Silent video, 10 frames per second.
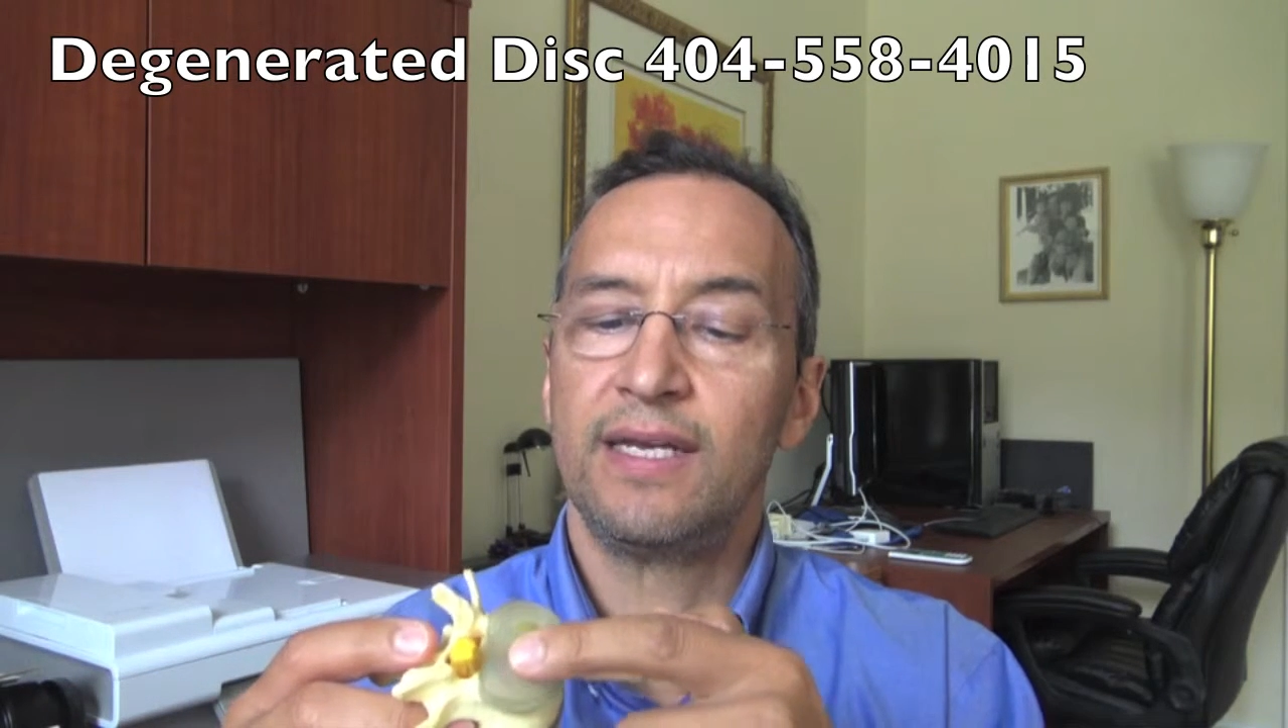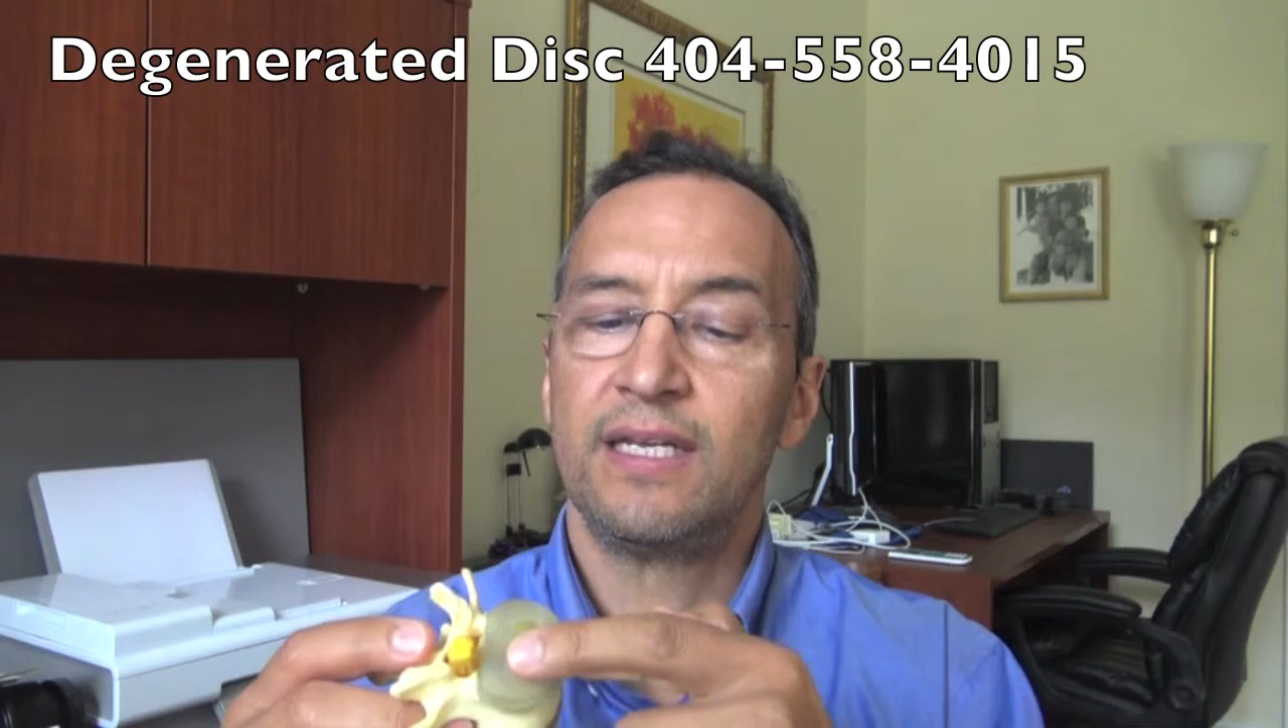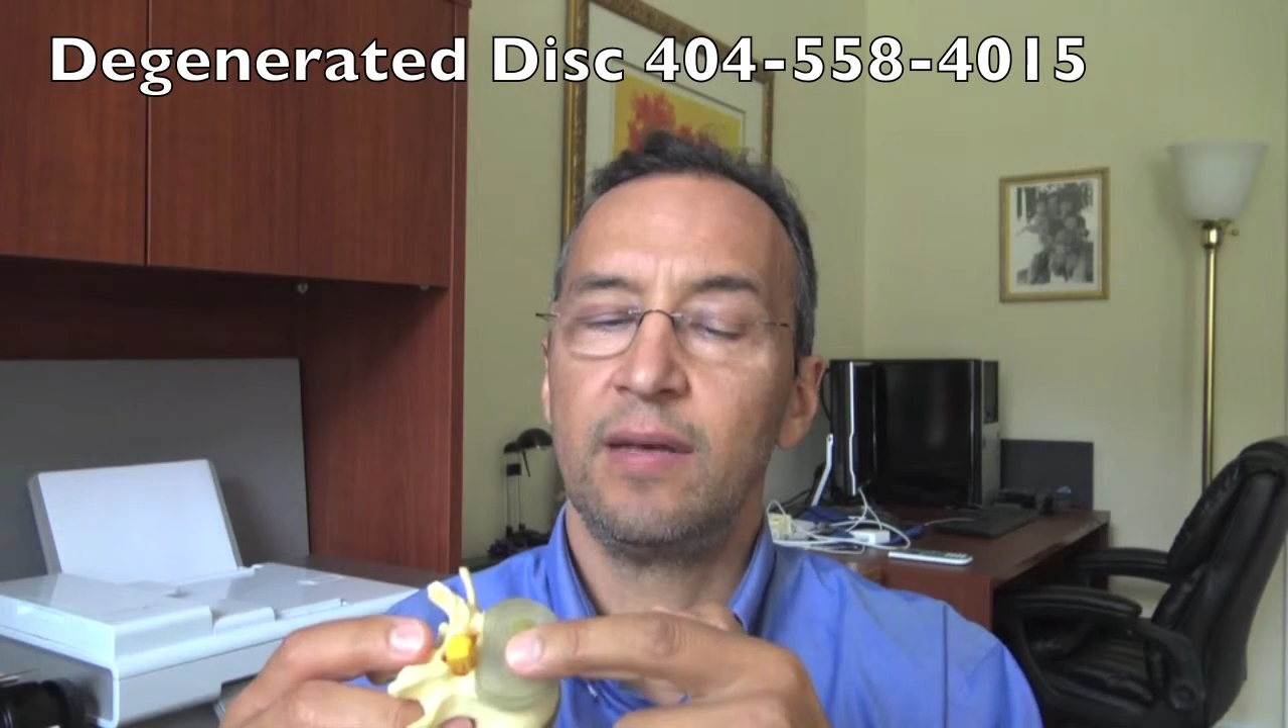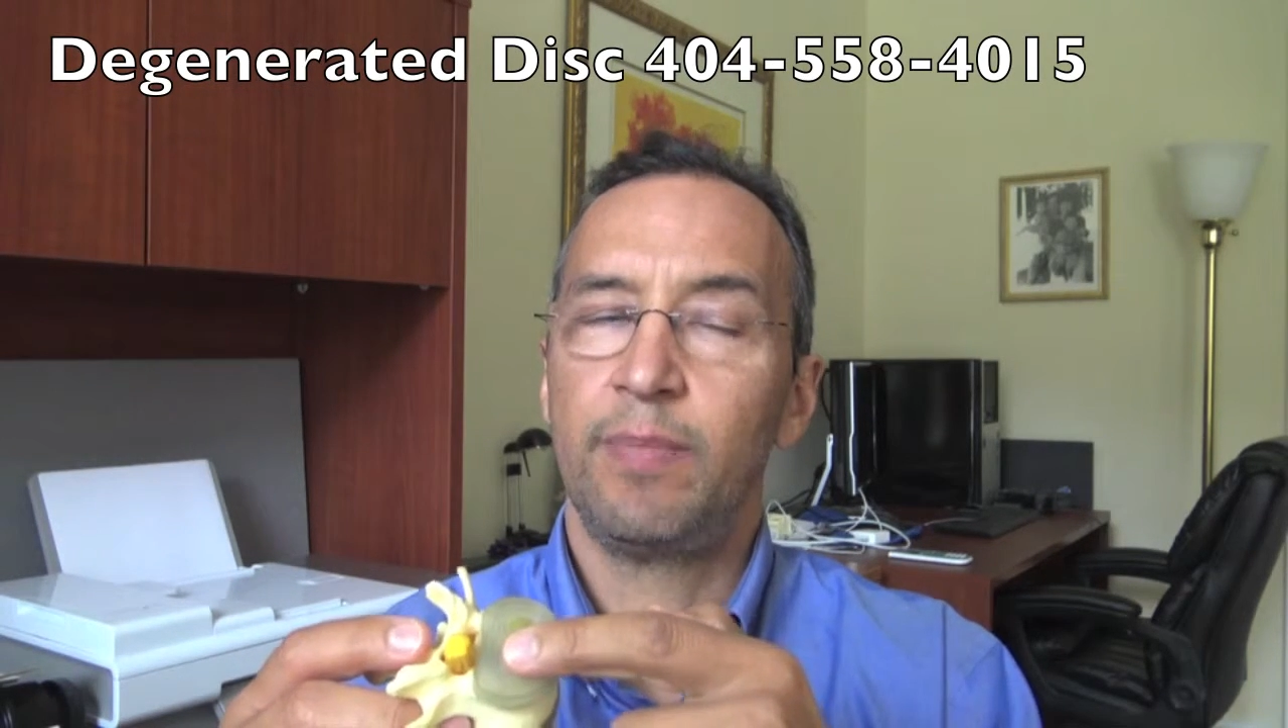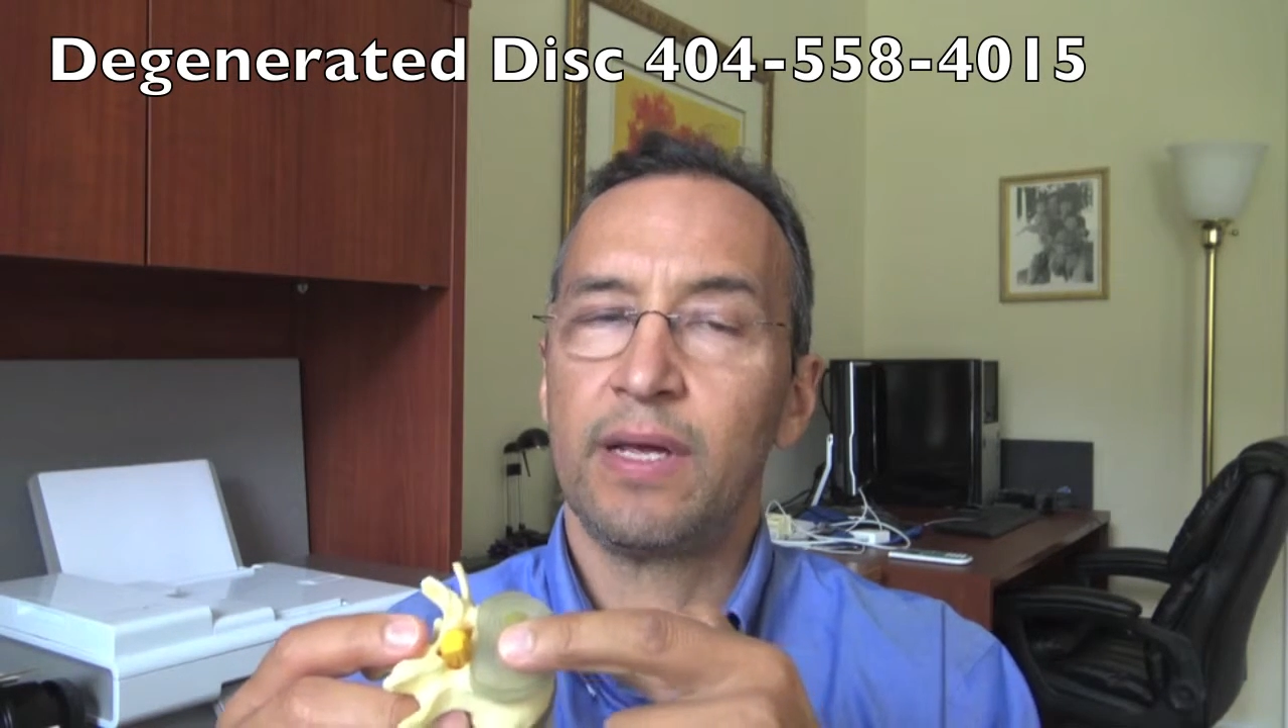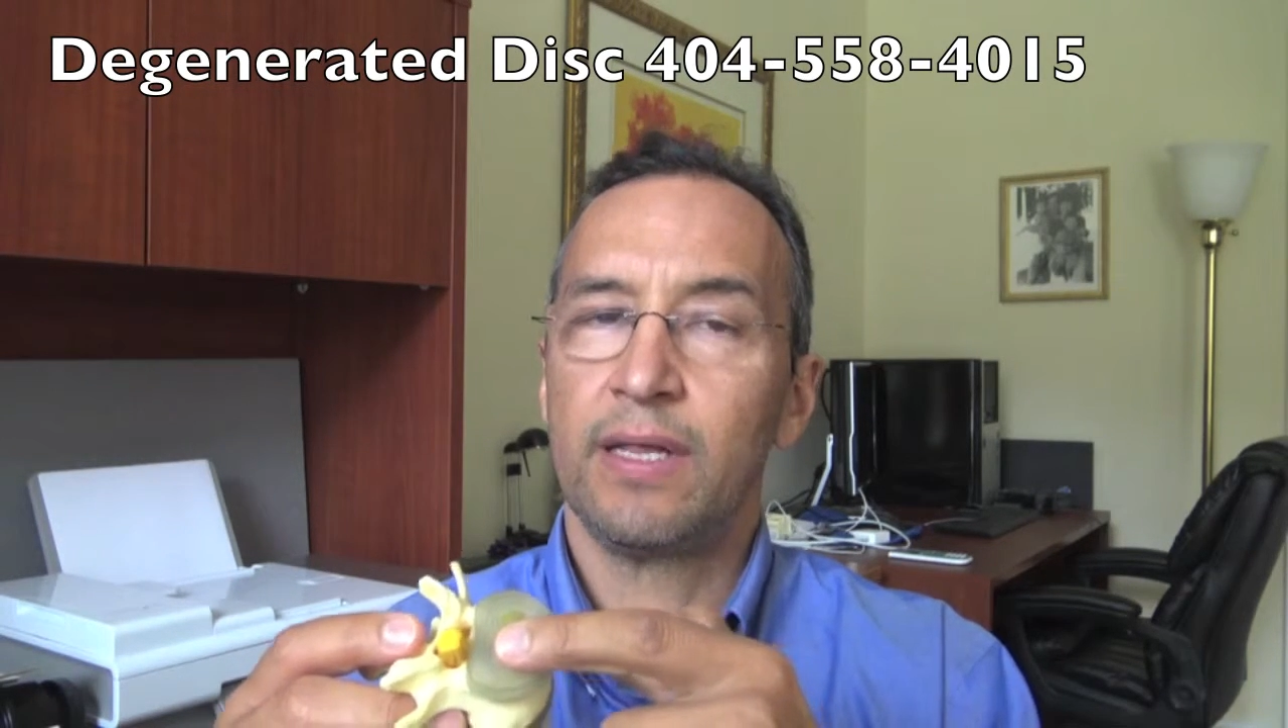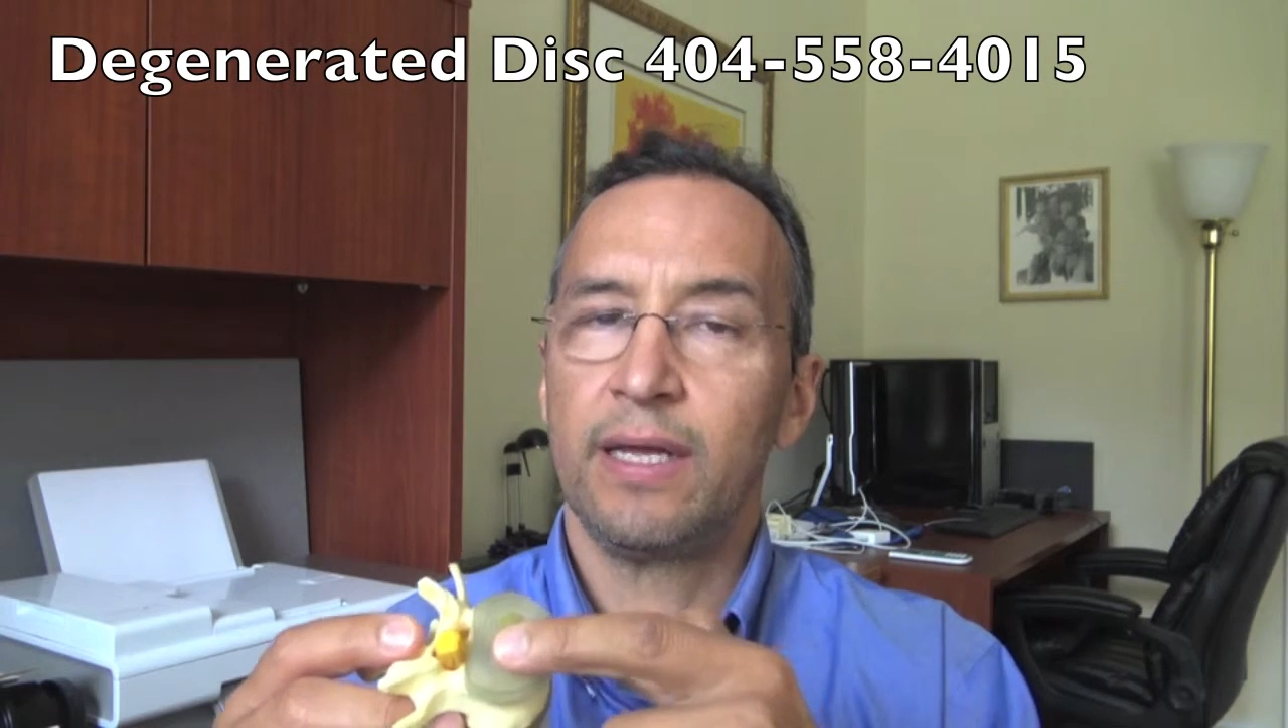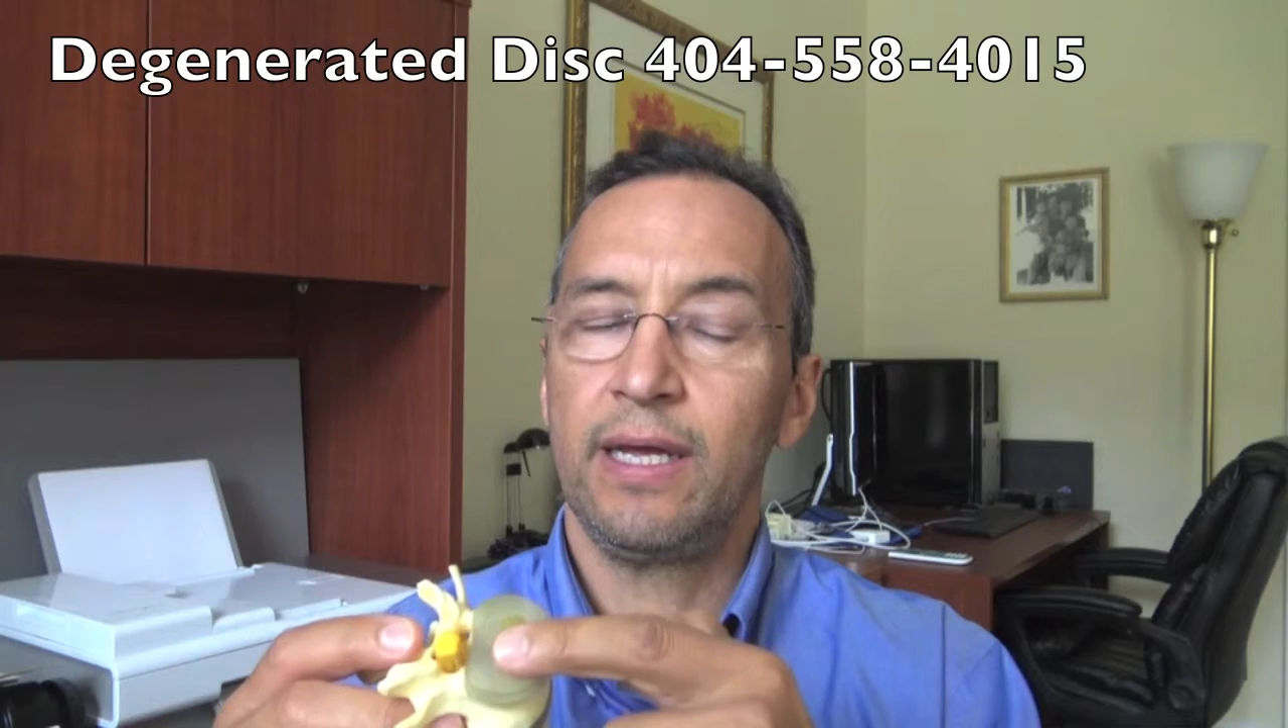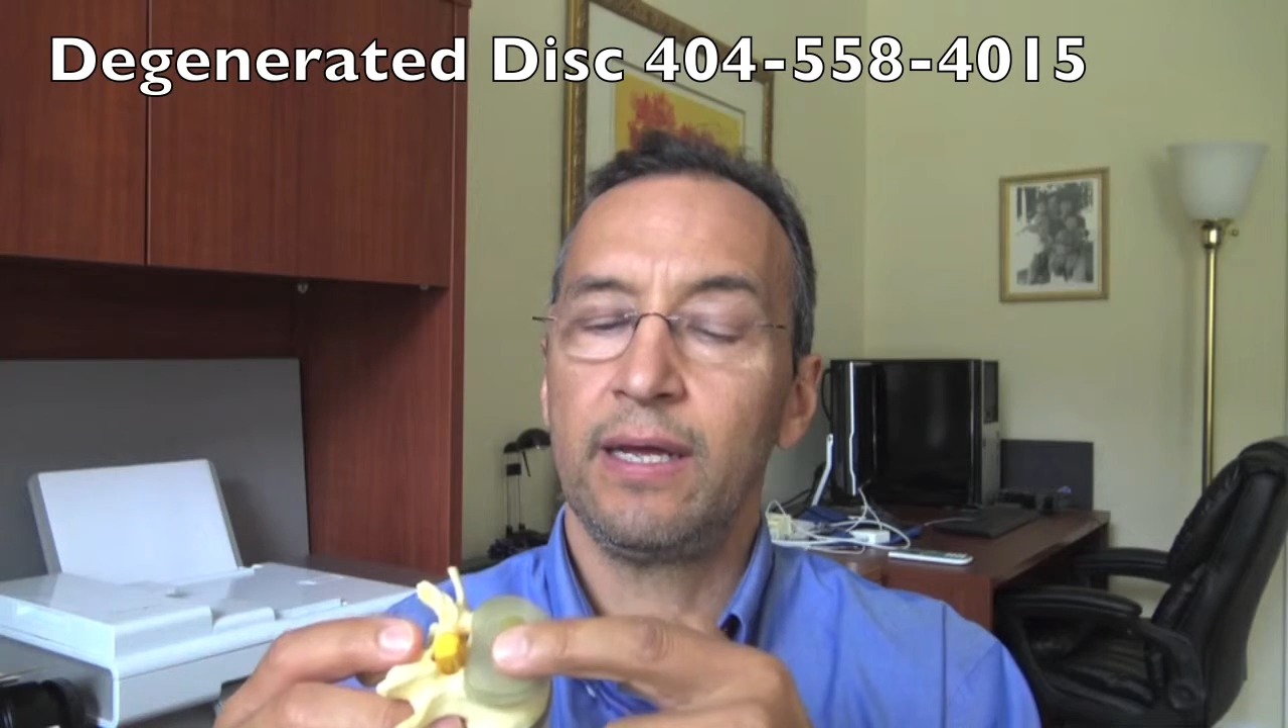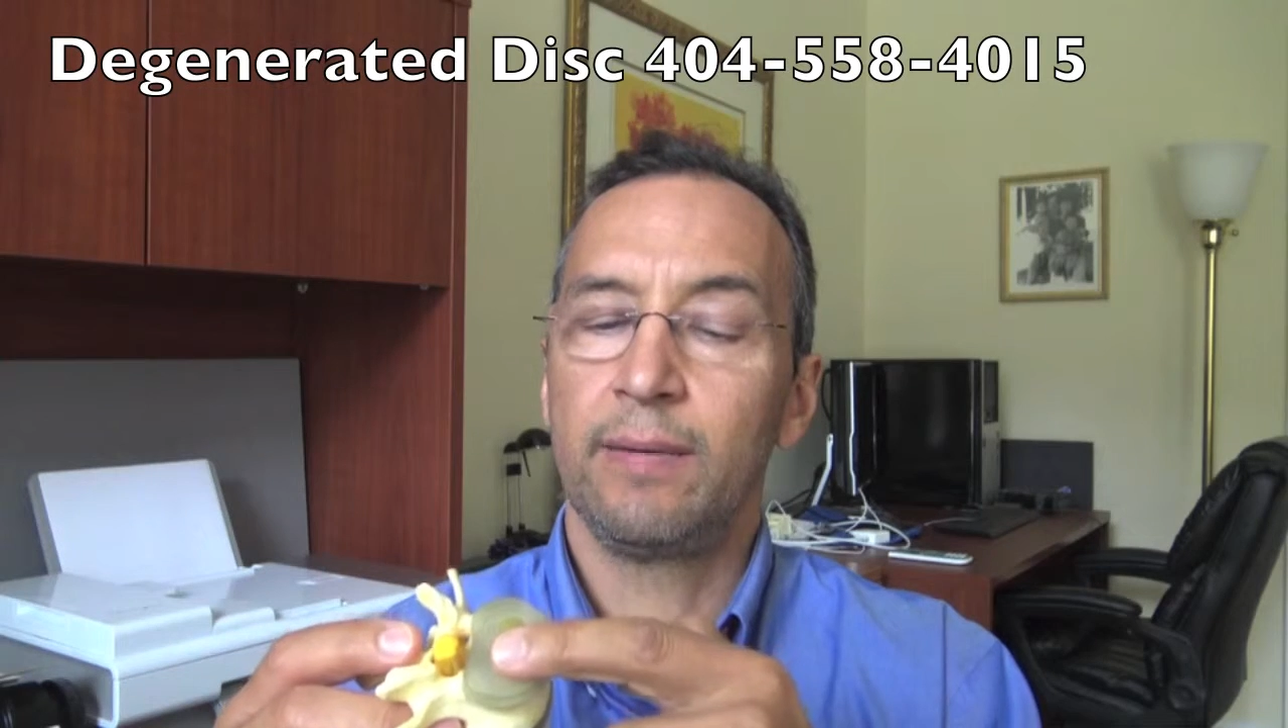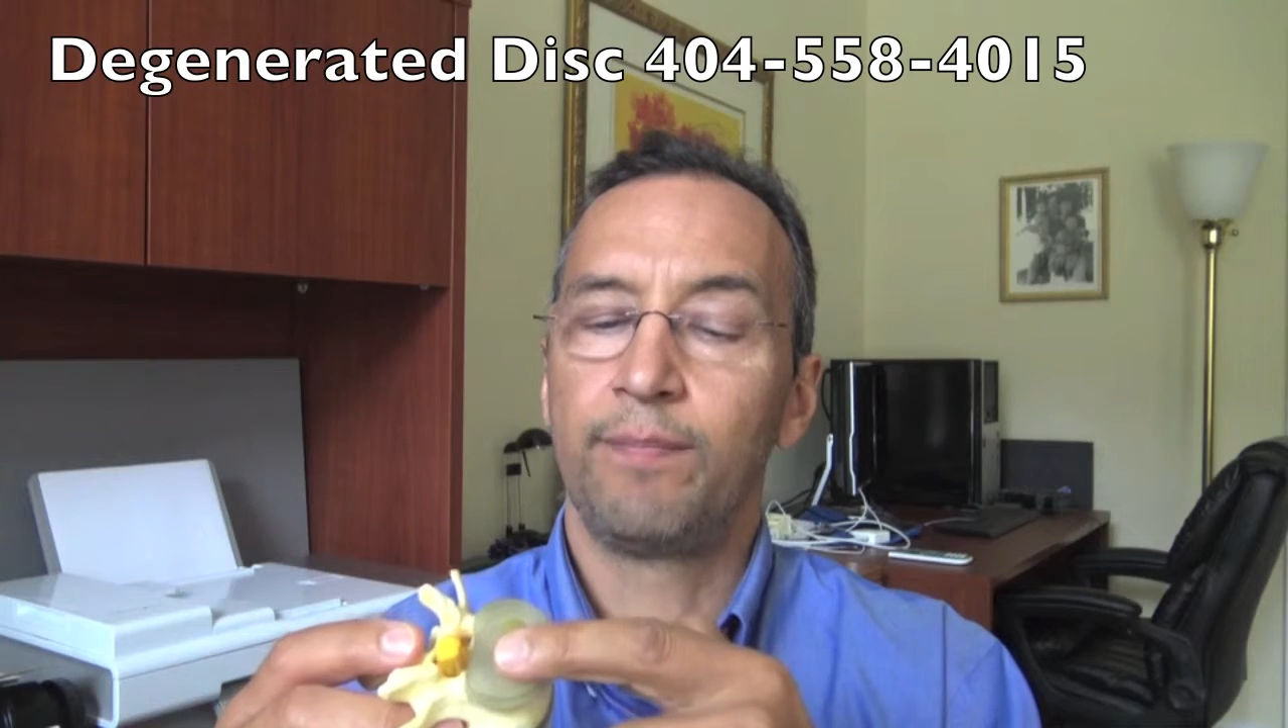typically